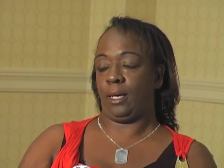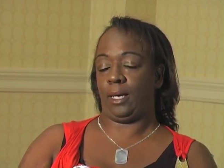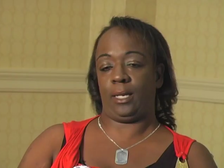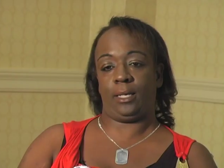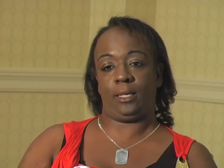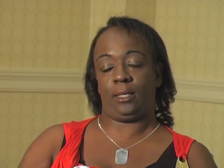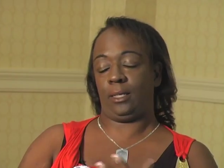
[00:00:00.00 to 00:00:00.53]

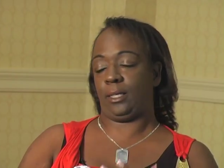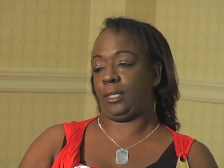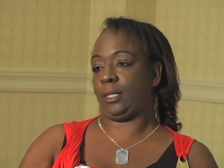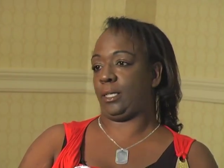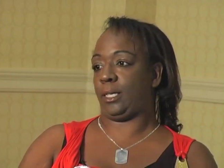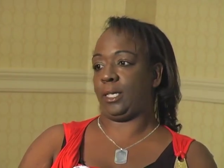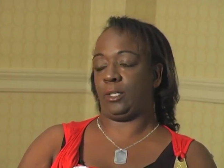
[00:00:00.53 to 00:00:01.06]
And
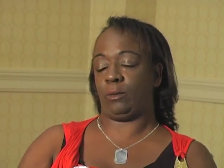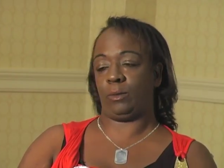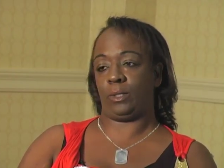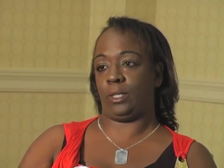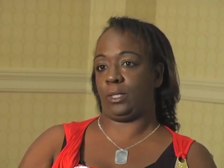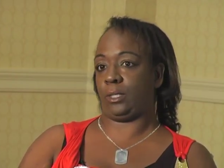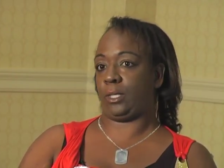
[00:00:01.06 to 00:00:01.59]
Kendrec
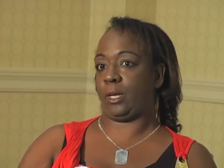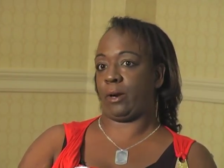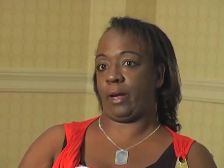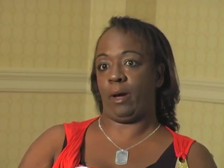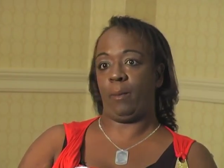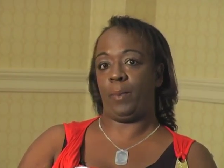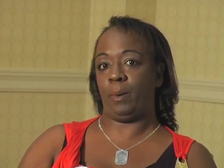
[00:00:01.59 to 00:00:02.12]
was just there
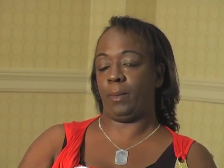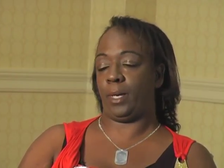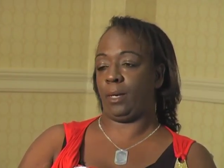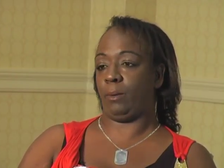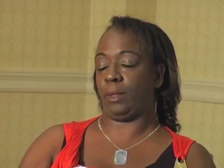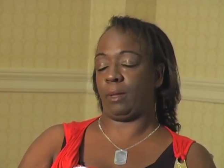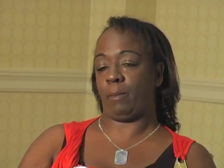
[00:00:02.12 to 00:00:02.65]
helping
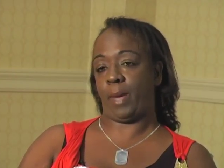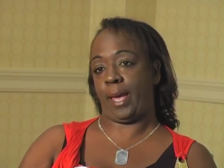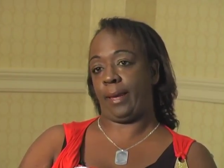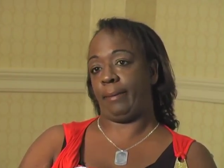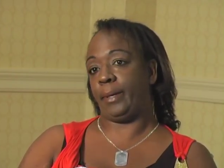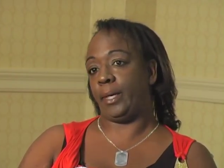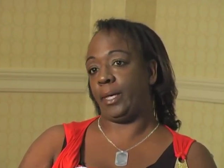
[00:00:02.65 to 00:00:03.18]
me with the
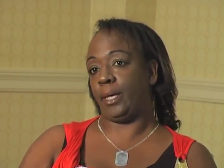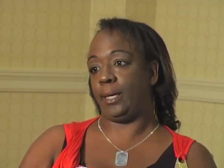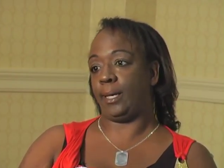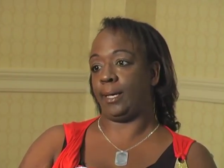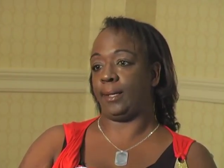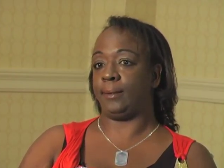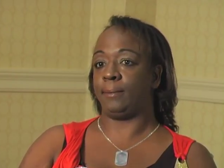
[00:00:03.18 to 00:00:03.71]

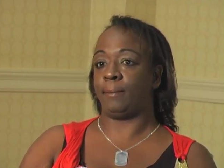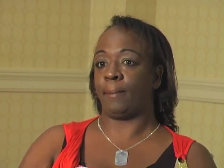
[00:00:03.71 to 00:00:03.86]
baby. And